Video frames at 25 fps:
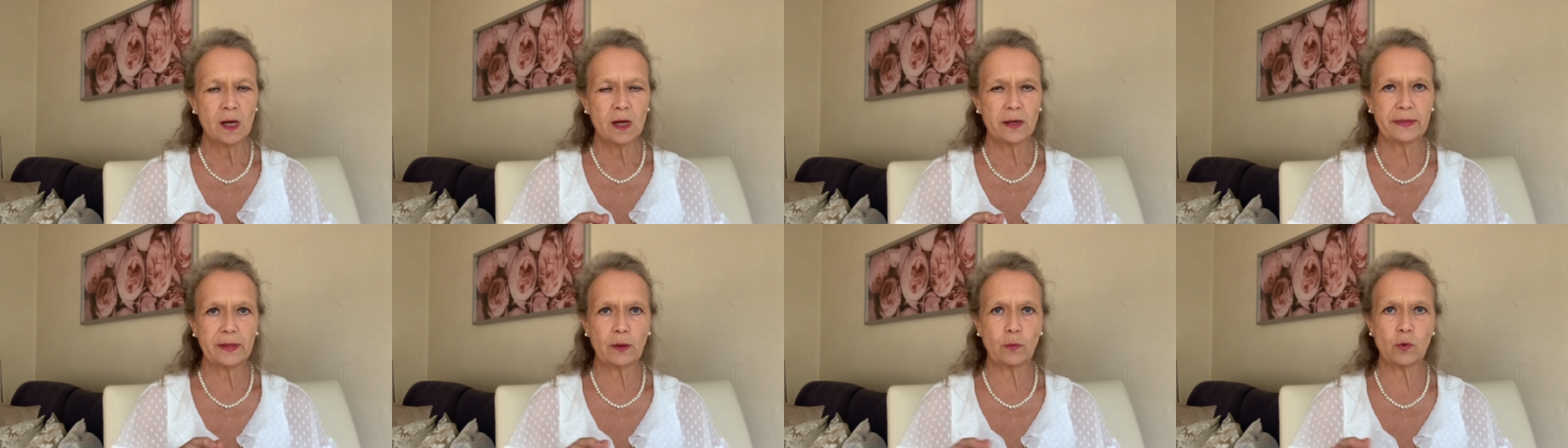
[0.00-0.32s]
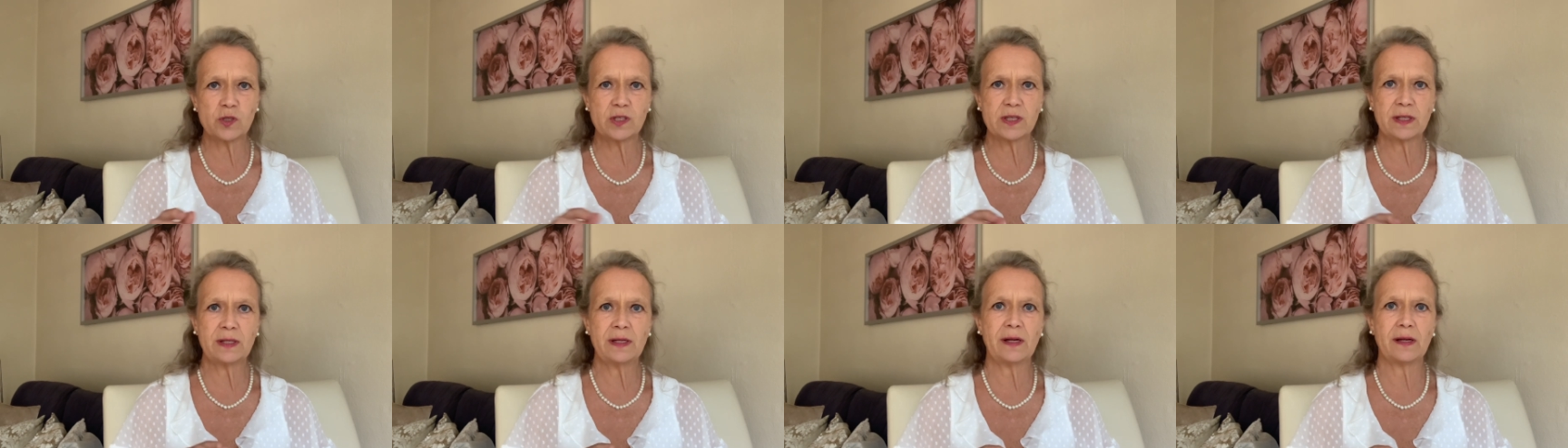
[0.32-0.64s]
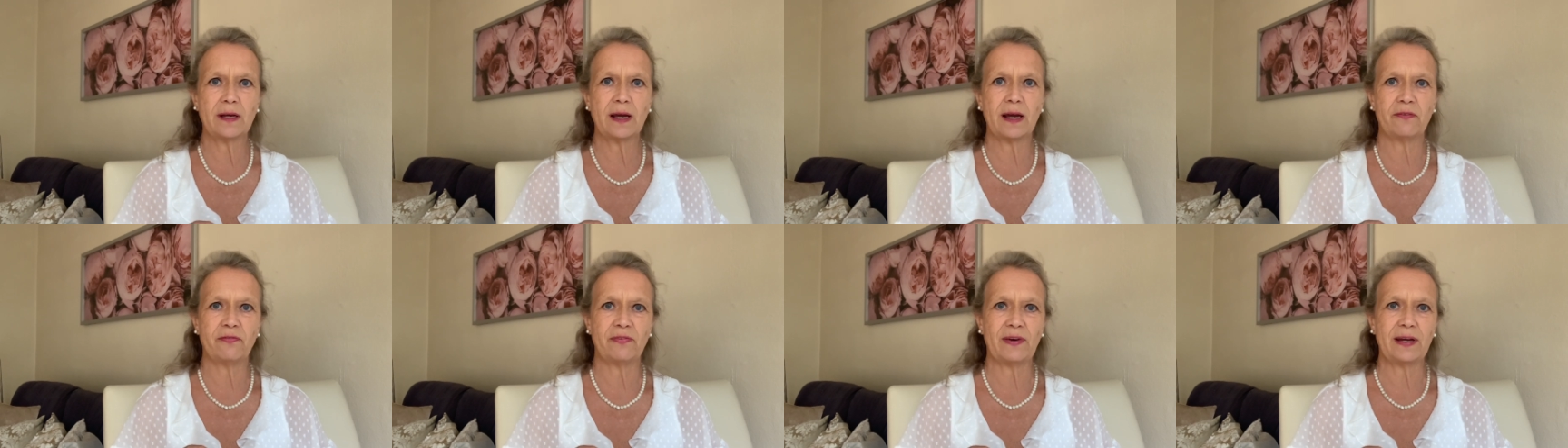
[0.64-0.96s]
There was an
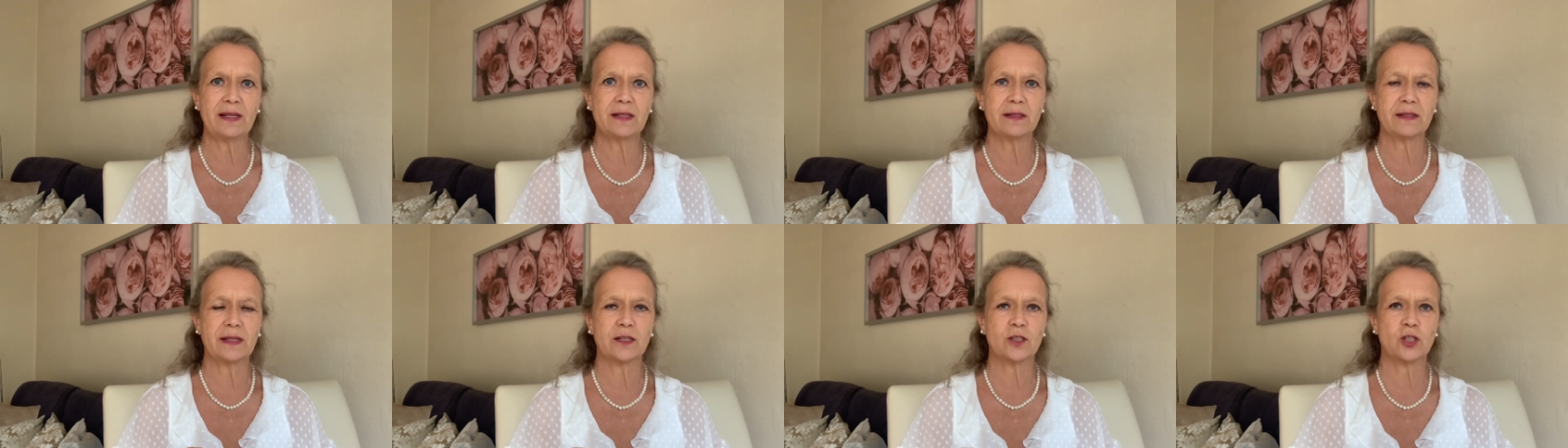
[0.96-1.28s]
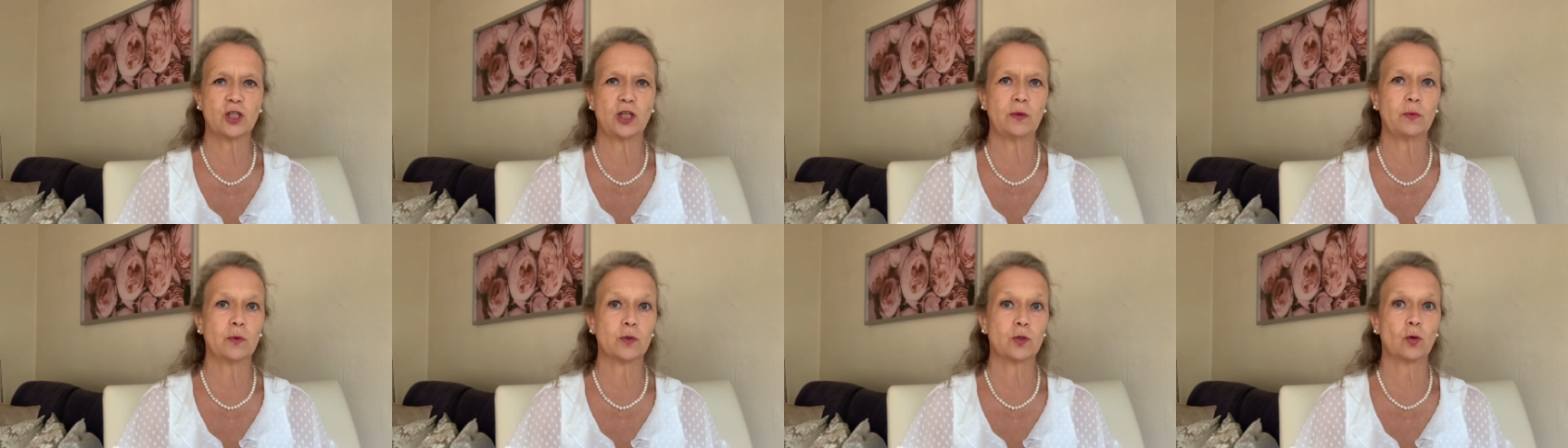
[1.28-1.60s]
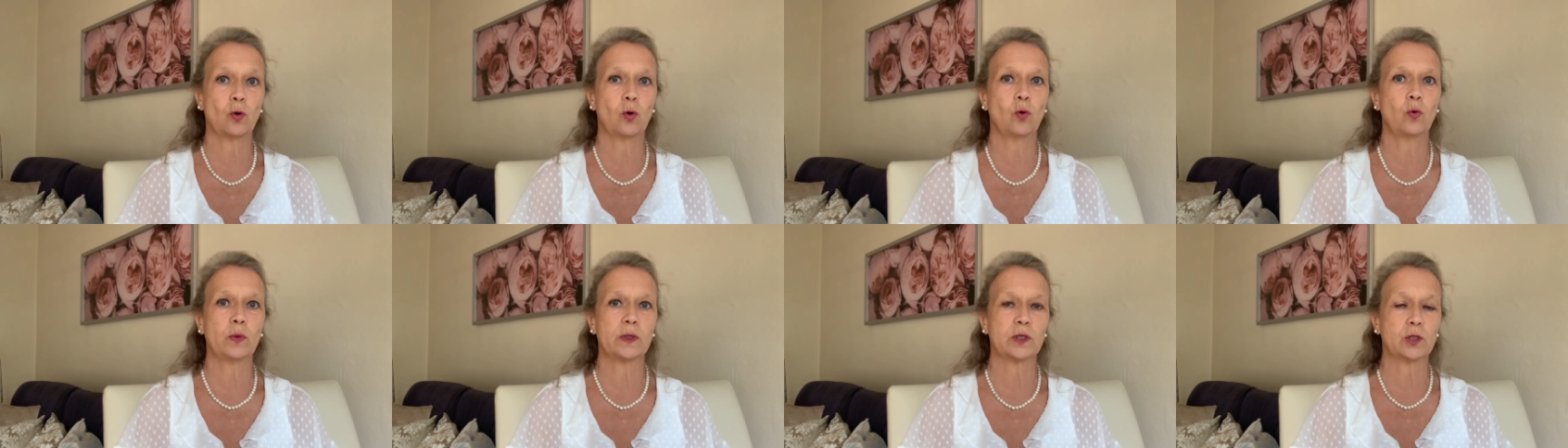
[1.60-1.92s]
event that she was
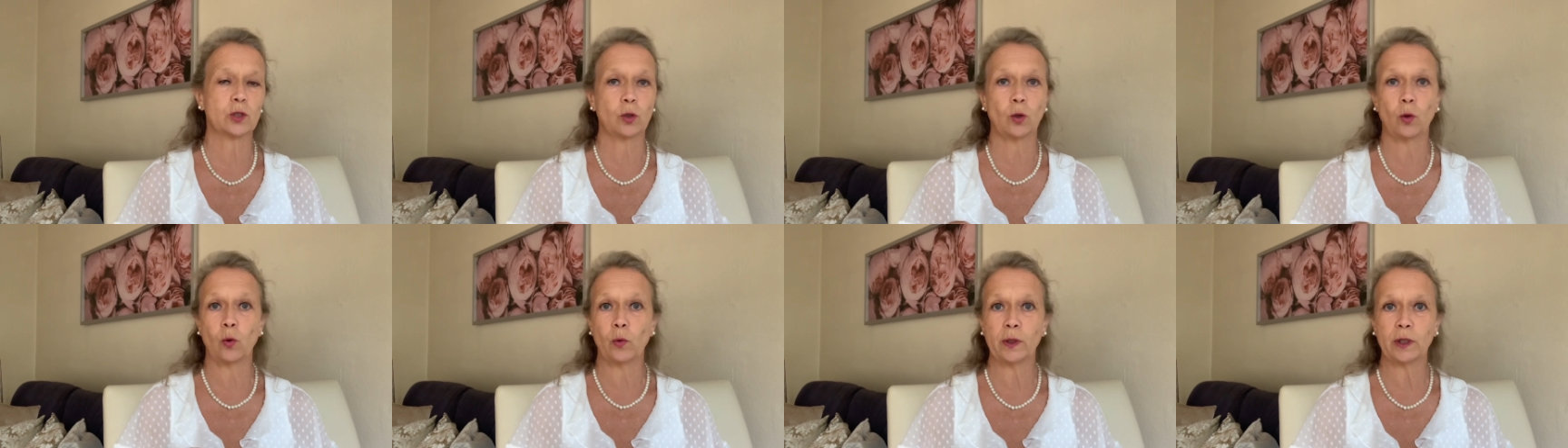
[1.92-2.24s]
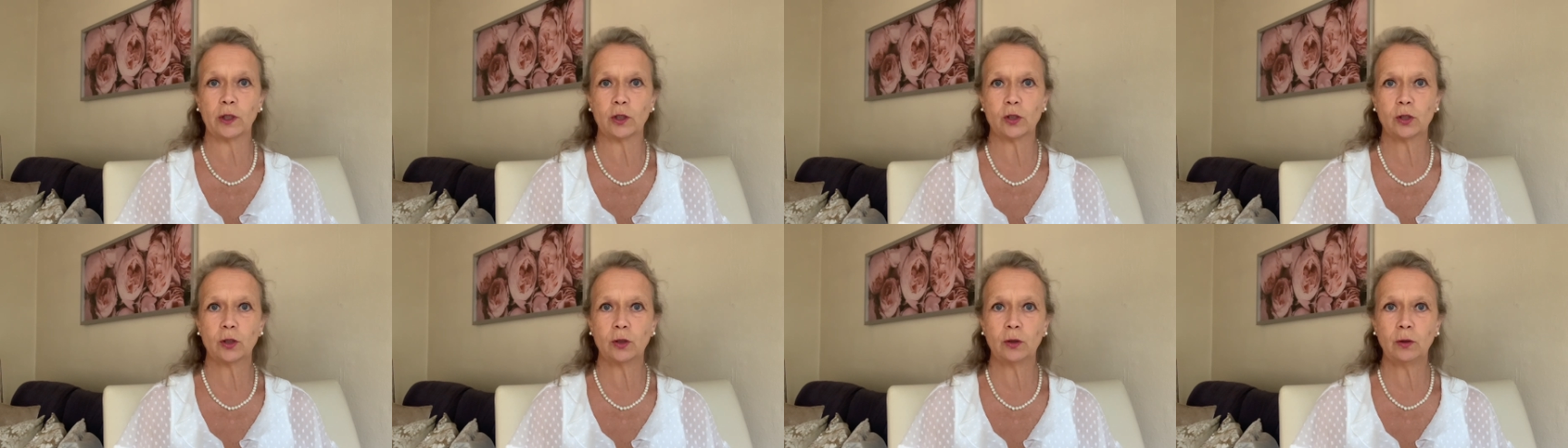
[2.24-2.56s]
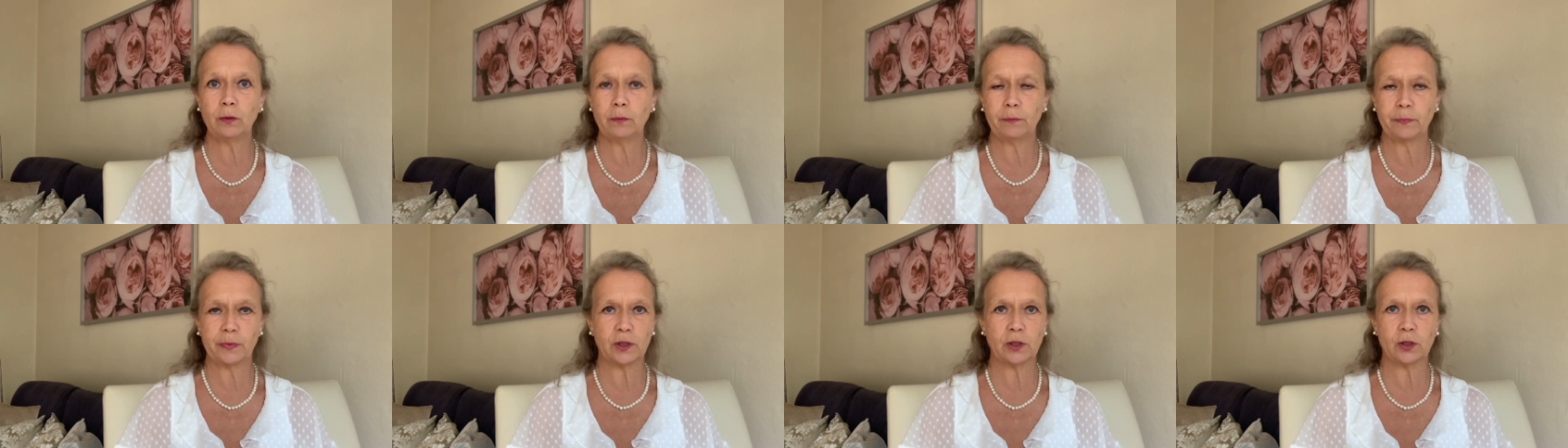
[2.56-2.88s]
always going to,
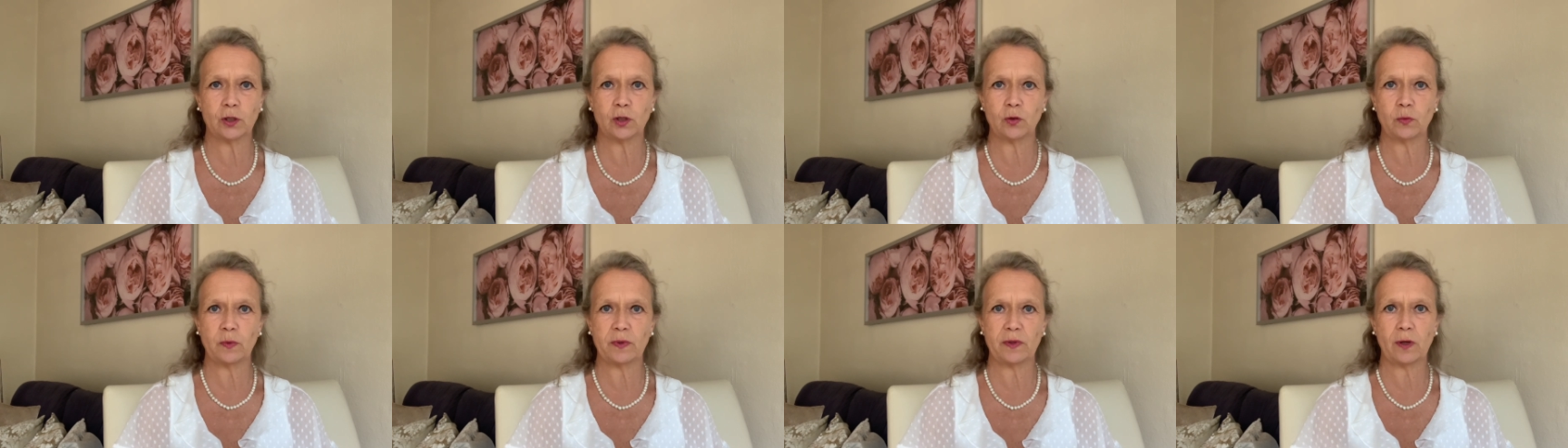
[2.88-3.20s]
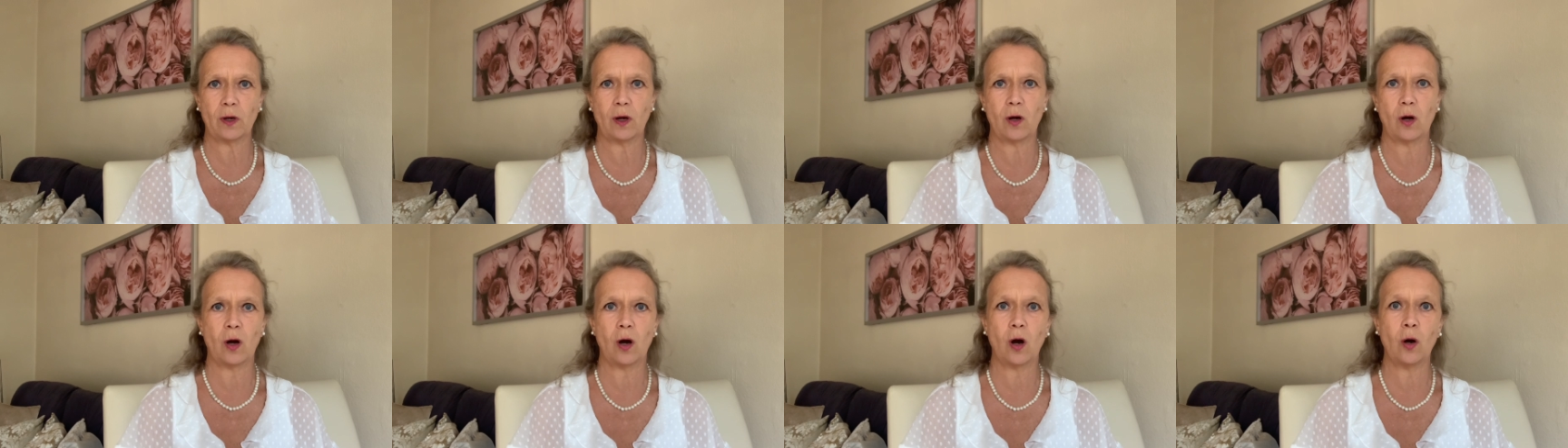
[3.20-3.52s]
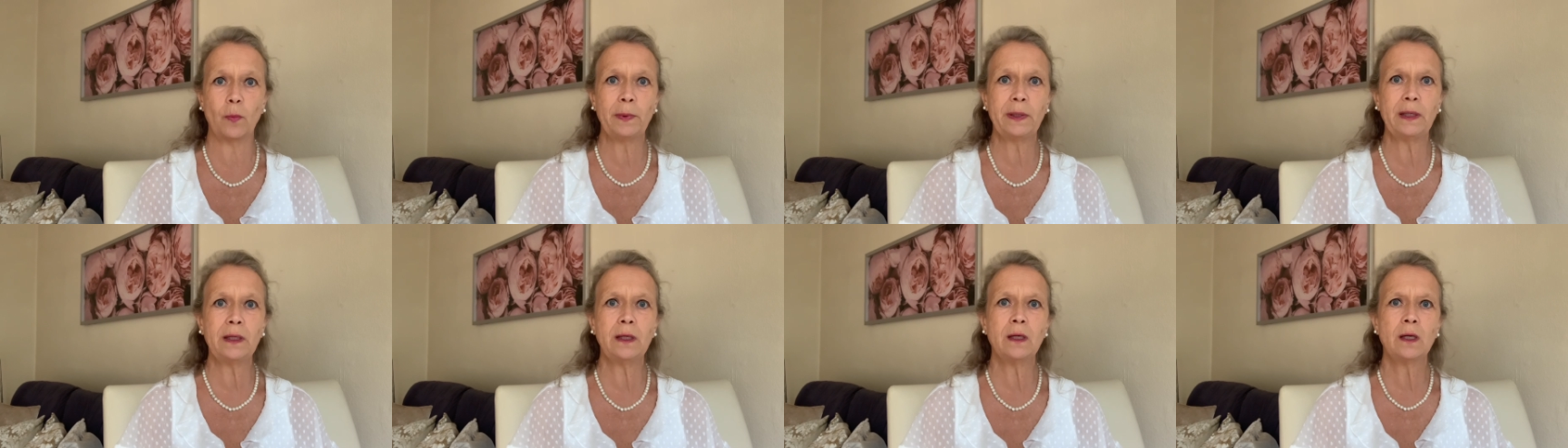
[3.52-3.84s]
to do with her
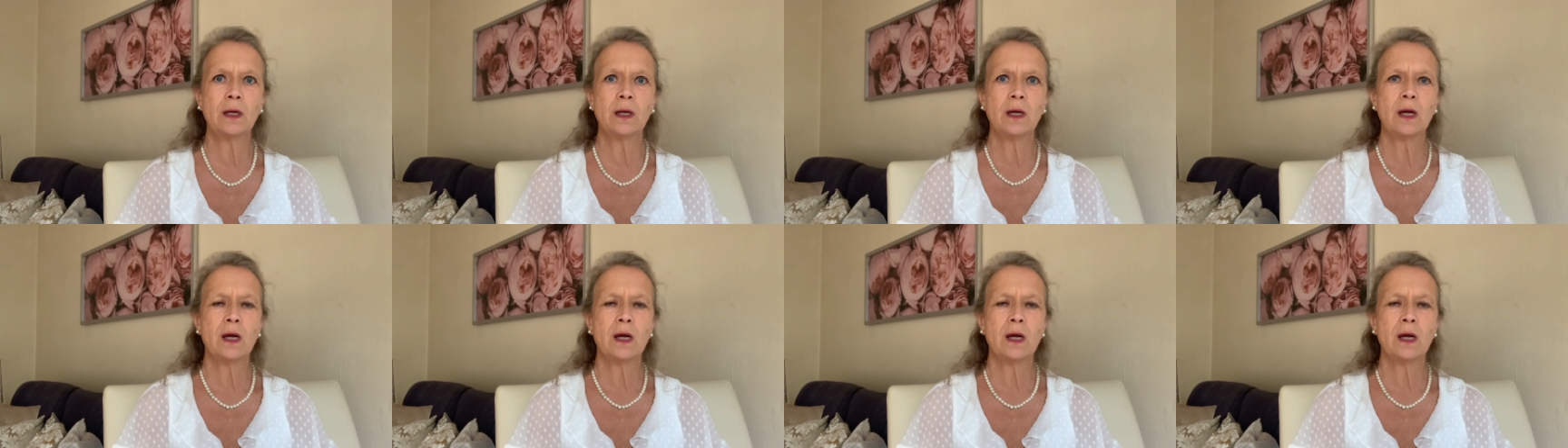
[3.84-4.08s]
hobby,